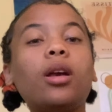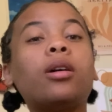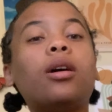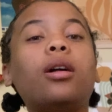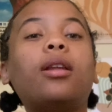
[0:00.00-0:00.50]

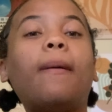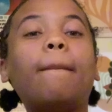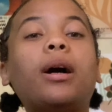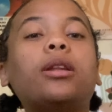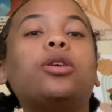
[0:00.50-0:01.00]
Call up
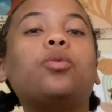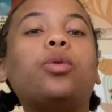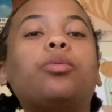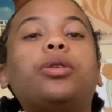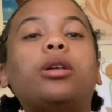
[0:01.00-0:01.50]
my little
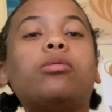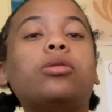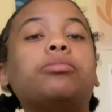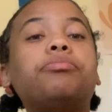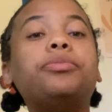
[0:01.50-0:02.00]

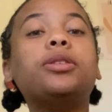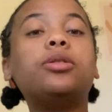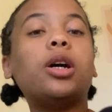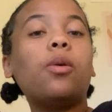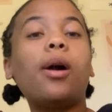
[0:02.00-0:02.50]
whoop-de-whoop. You
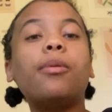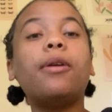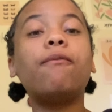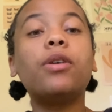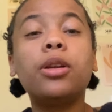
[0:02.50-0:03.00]
know what we
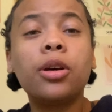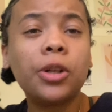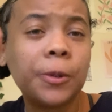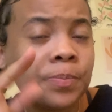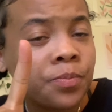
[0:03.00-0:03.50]
finna do.